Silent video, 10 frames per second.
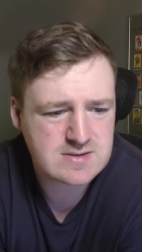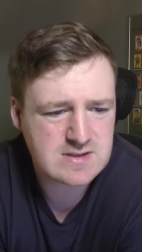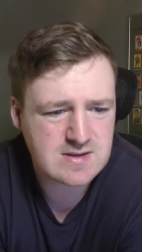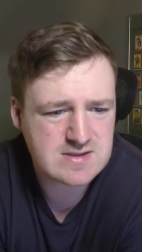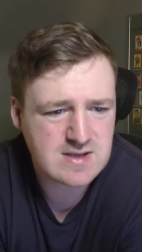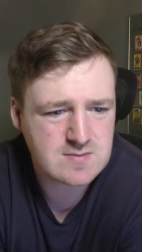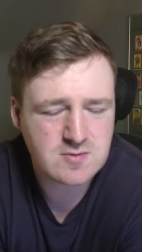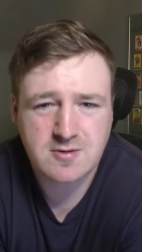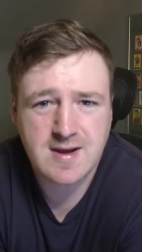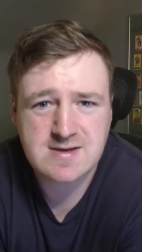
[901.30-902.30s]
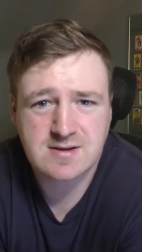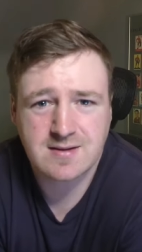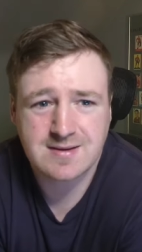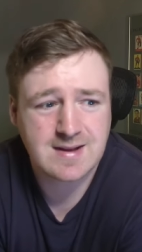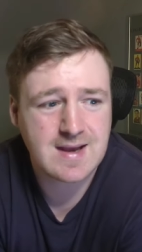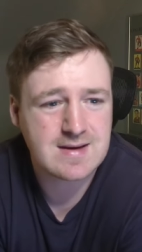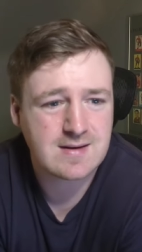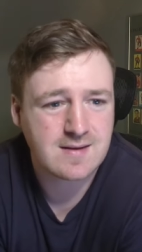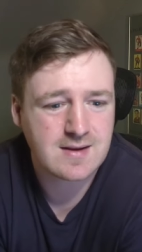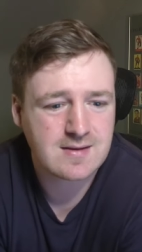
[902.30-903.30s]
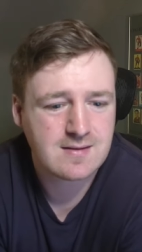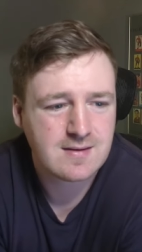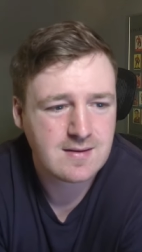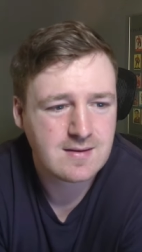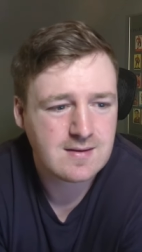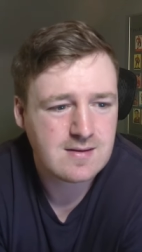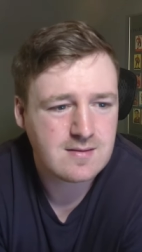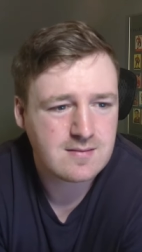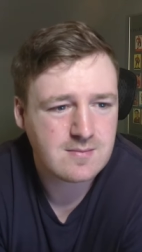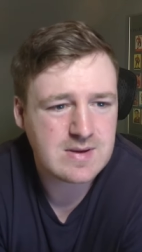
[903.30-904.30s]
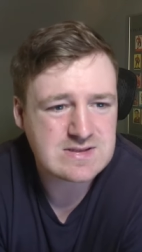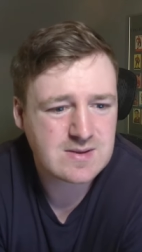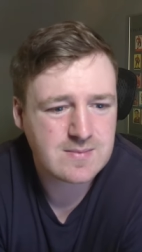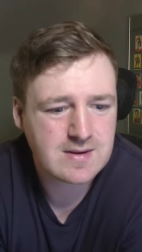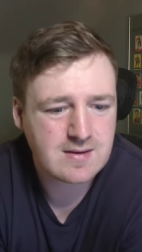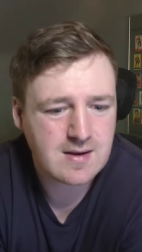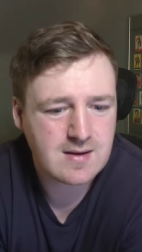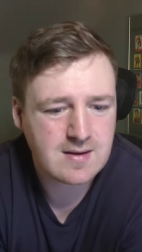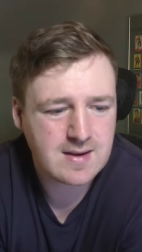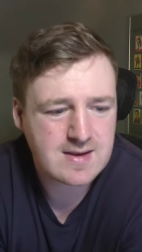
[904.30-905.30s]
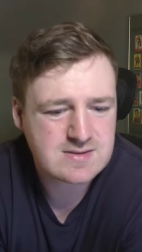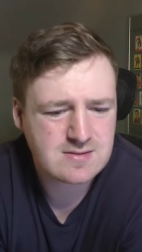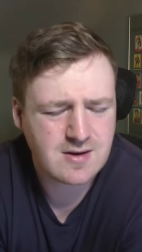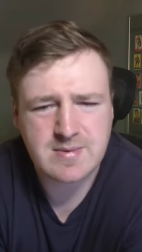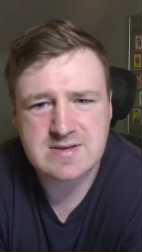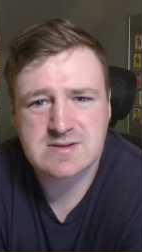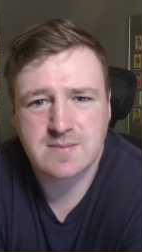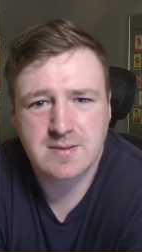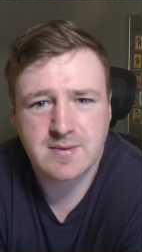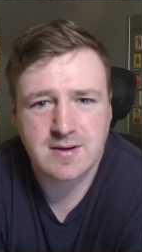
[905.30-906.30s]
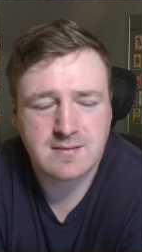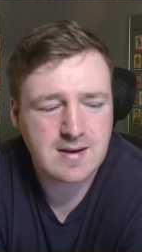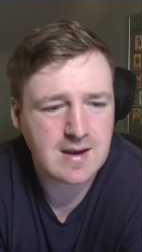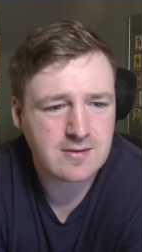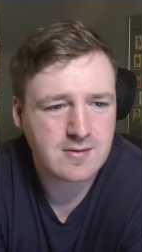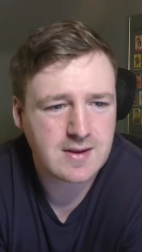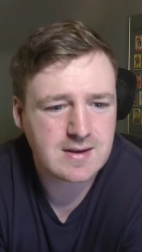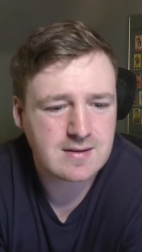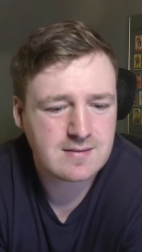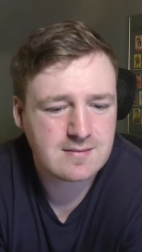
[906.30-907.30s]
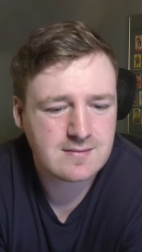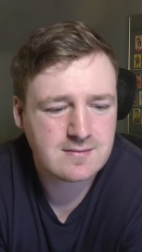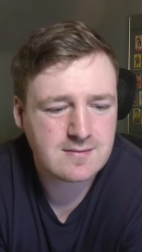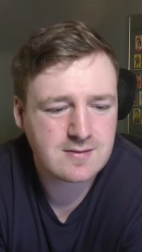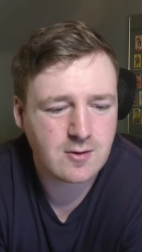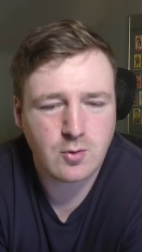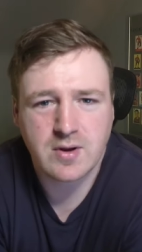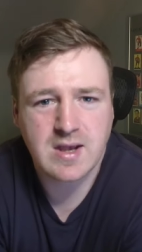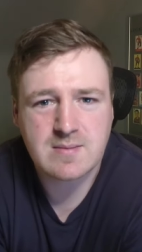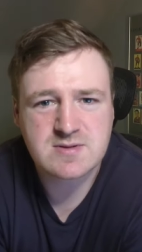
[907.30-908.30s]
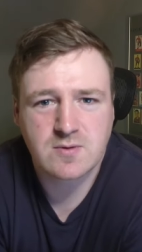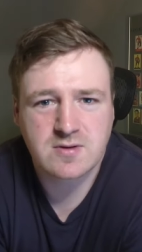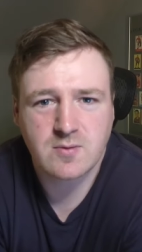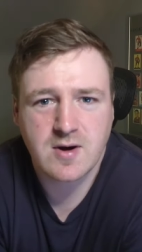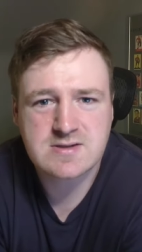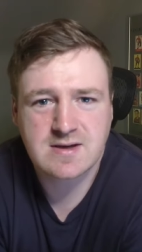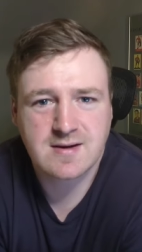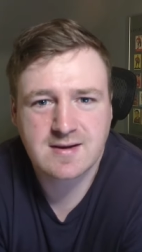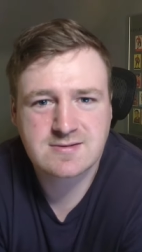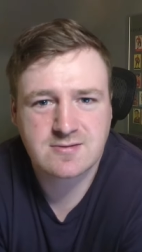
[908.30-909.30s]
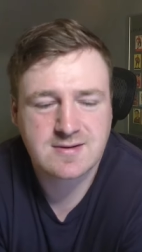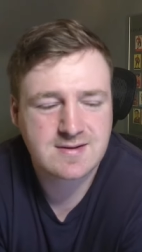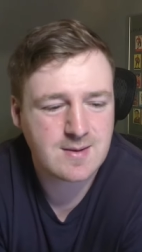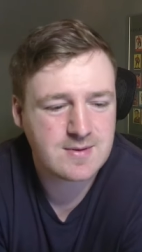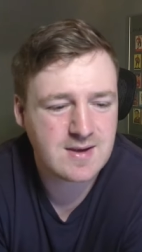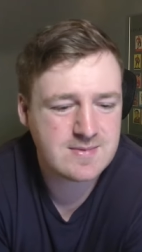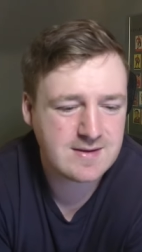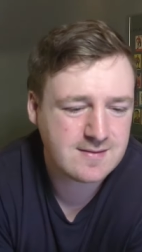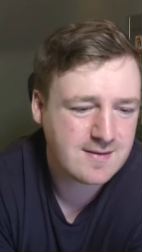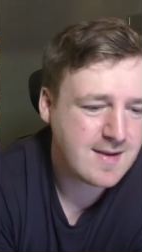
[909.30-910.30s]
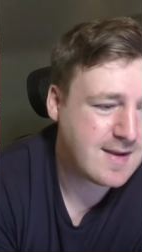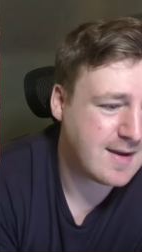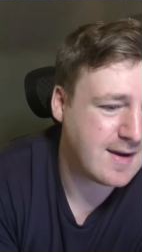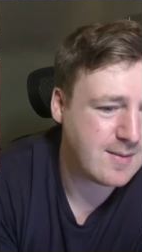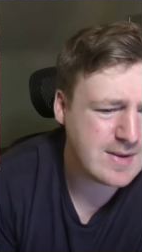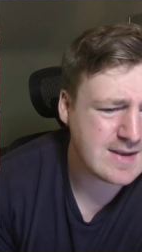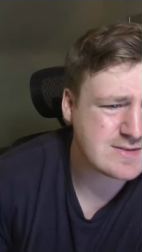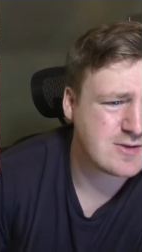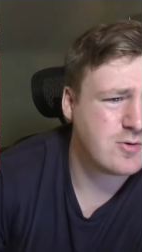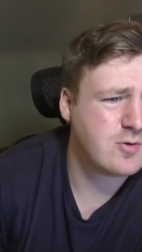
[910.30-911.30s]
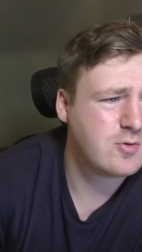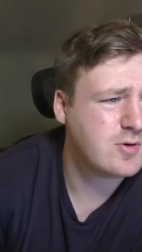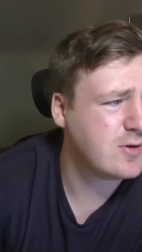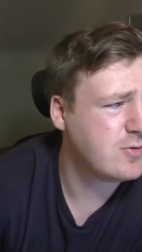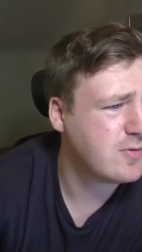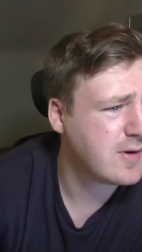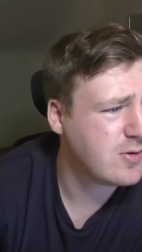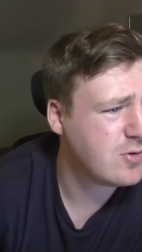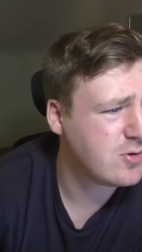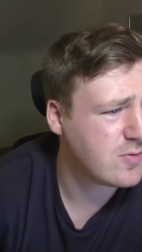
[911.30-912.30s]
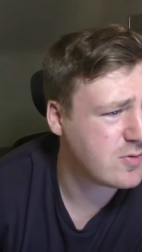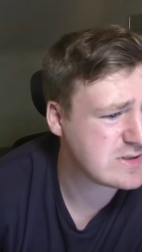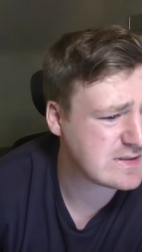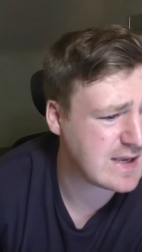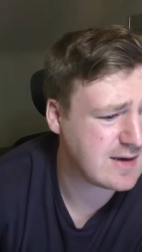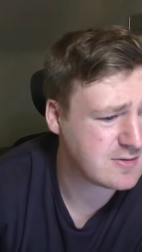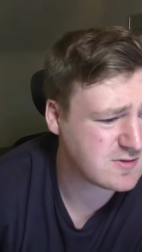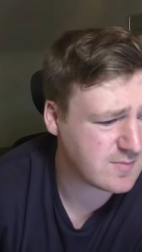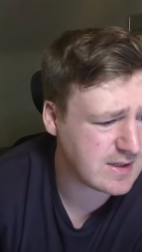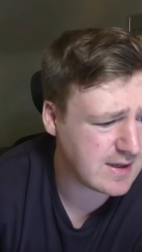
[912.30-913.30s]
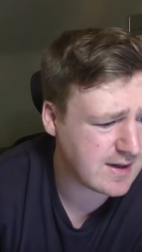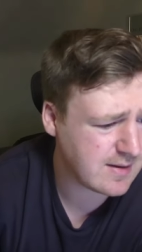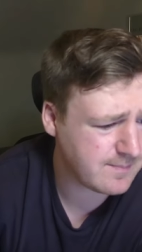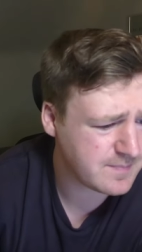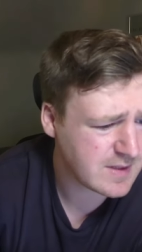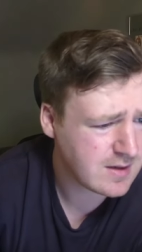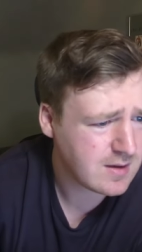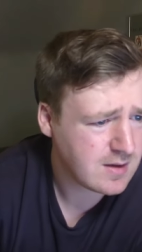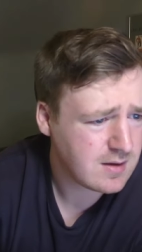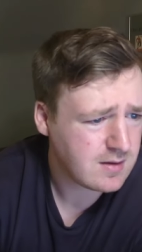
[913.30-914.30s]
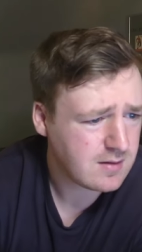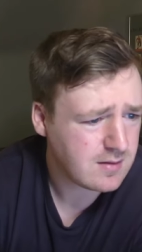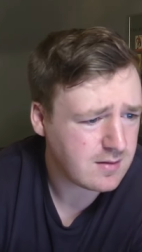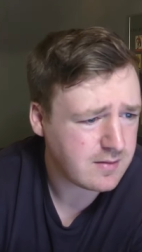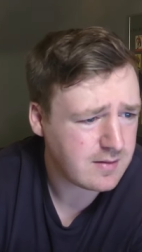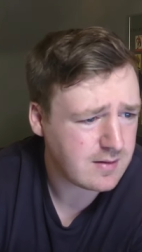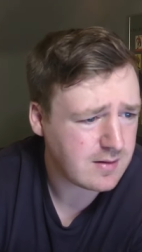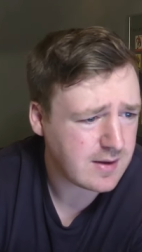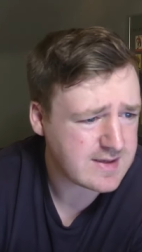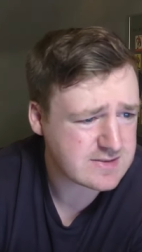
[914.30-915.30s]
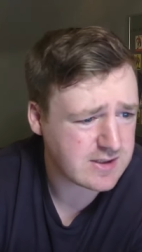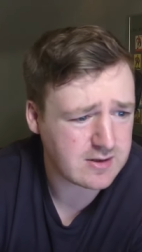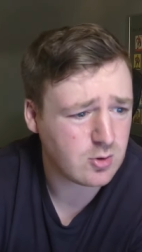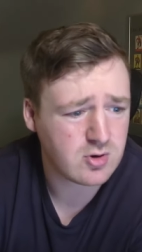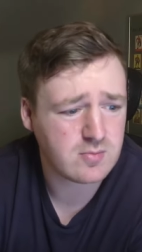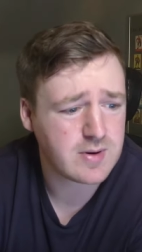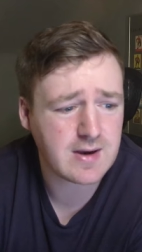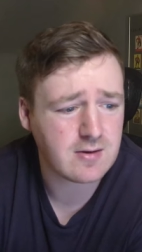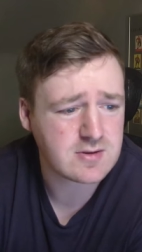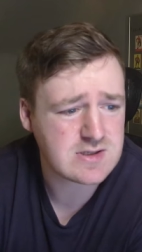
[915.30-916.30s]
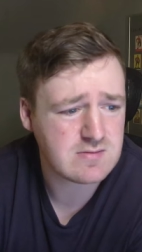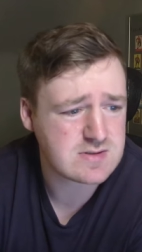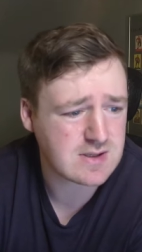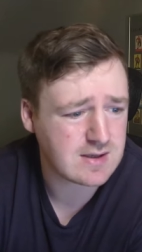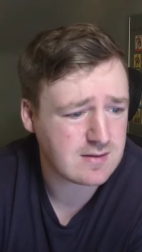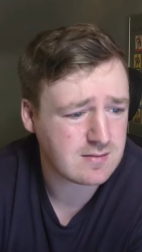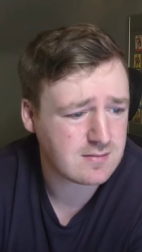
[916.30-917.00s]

to see these games where they're actually like tight and like mean something. I guess not mean something, but yeah, they're like the whole game's worth watching sort of type deal. But yeah, so who are standouts for me? I guess, yeah, Lauren Brown. She was like